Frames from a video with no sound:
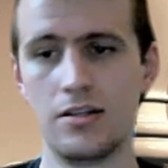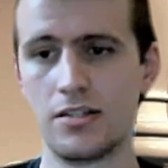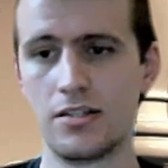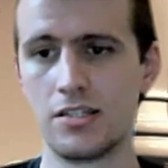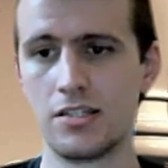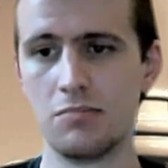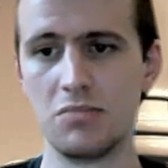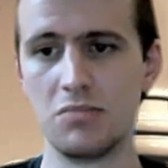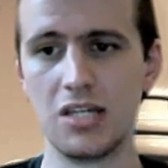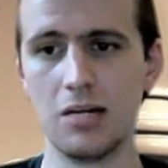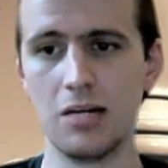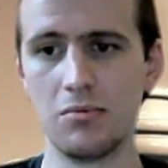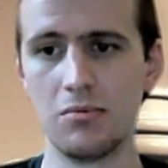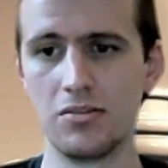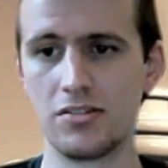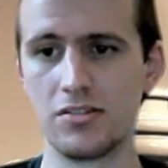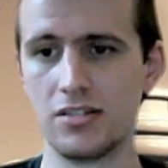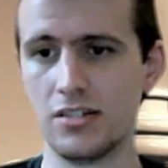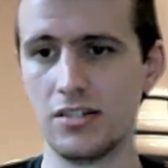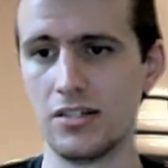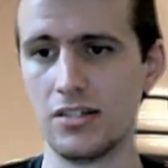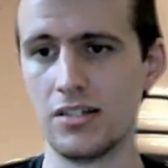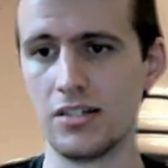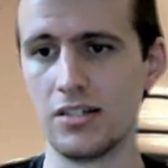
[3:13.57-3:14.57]
to be able
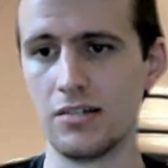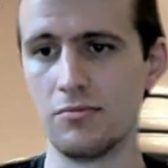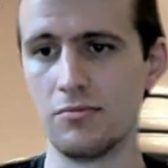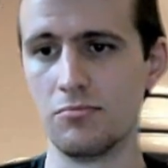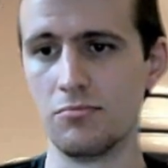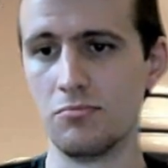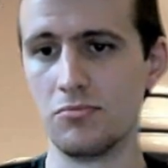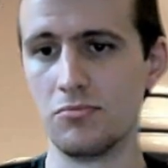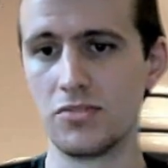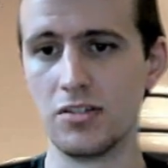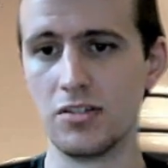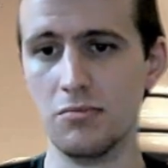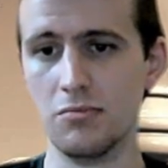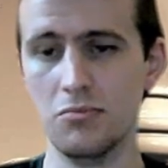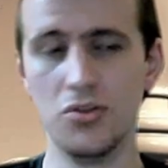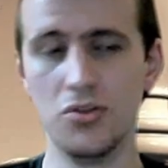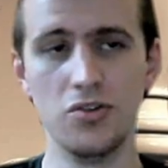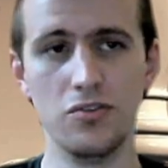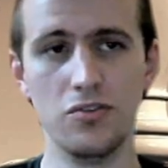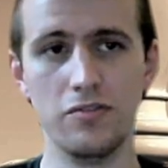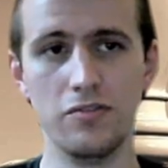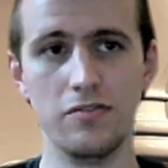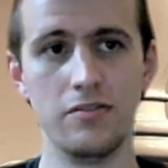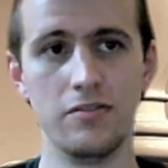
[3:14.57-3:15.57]
to
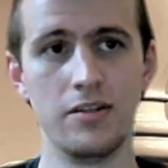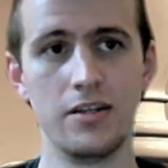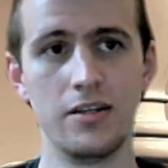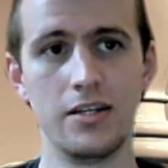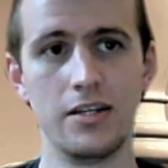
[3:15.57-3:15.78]
move.